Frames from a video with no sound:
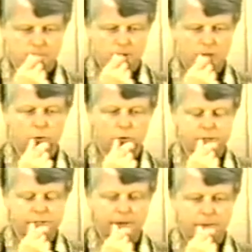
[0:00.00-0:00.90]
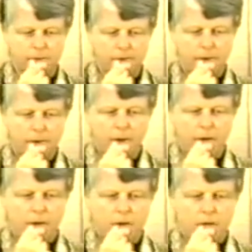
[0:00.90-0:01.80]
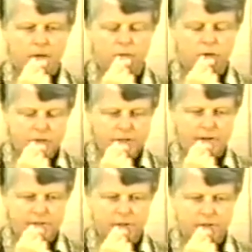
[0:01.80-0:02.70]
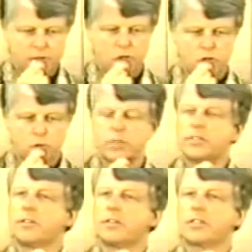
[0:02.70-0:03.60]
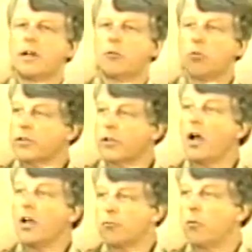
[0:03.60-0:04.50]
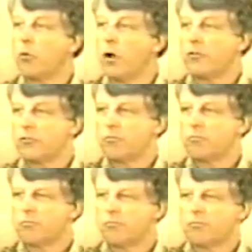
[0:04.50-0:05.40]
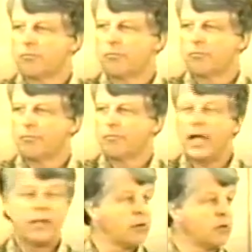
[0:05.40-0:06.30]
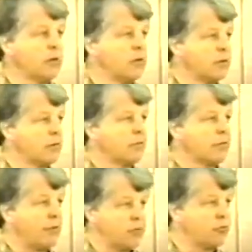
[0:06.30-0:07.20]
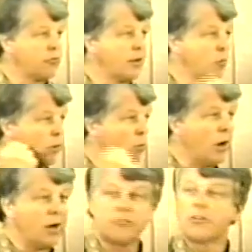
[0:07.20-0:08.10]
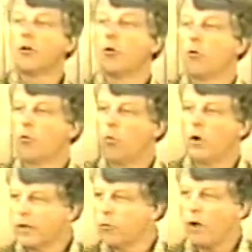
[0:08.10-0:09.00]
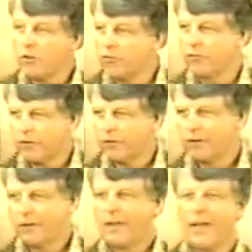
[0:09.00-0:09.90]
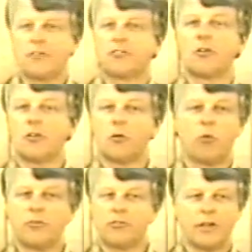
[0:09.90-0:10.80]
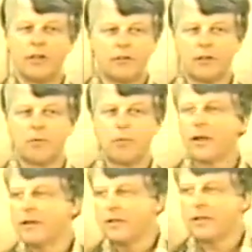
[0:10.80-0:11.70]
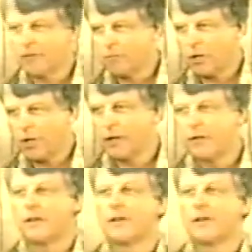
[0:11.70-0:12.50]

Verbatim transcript: Luther said, The first task of the church was to decide what the gospel was. And then, having decided what it was, what it wasn't. And it certainly wasn't anything about eating blood,